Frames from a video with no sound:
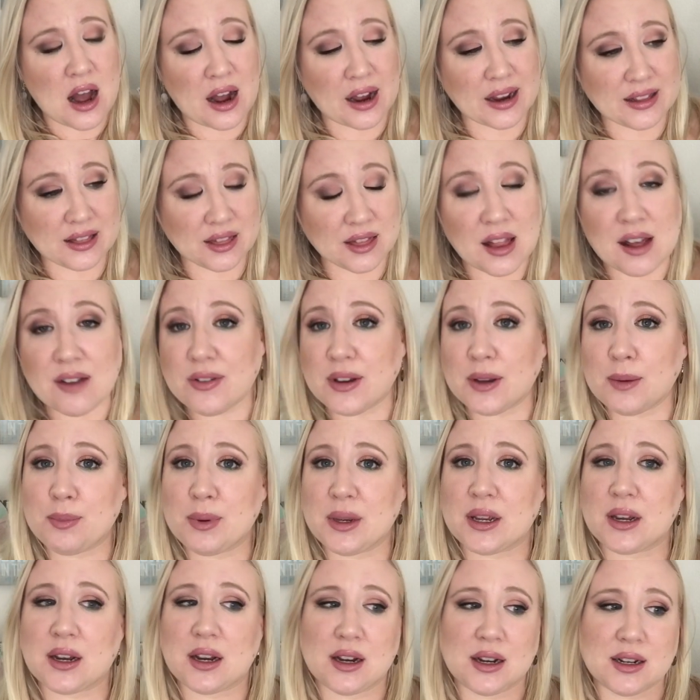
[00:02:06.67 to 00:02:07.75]
I love it
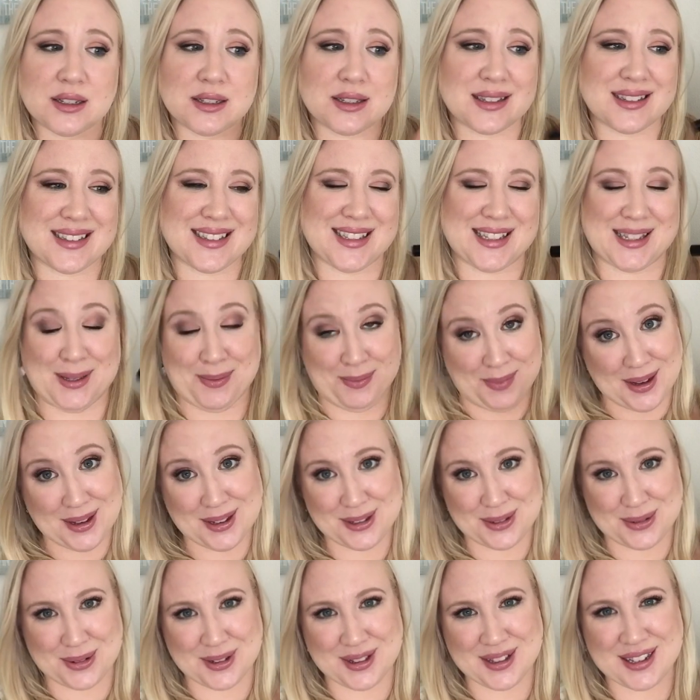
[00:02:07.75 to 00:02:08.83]
because it
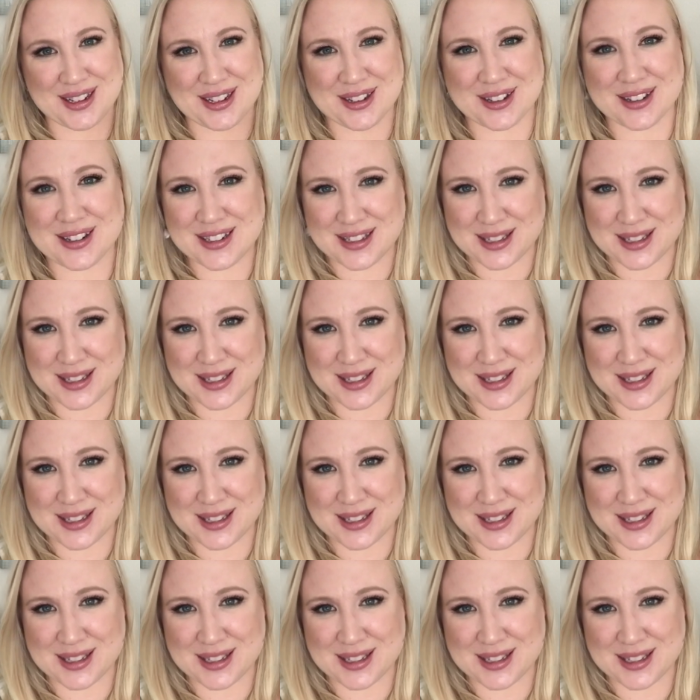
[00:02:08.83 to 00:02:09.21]
smells really good.